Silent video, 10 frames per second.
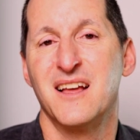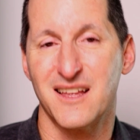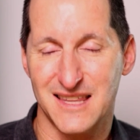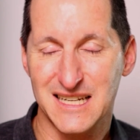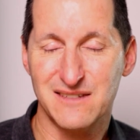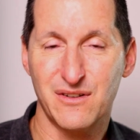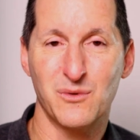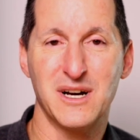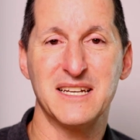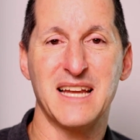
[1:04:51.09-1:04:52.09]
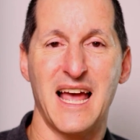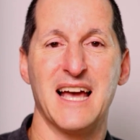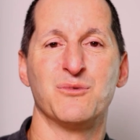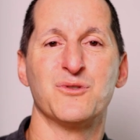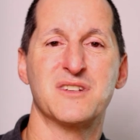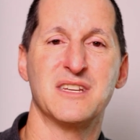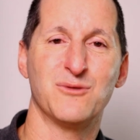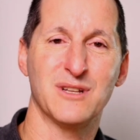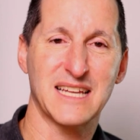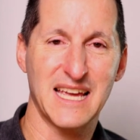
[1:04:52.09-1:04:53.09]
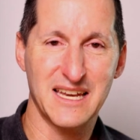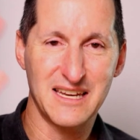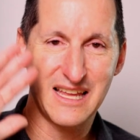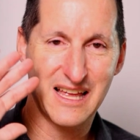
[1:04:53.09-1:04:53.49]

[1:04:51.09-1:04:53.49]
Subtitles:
Thank you, everyone, and we'll see you all again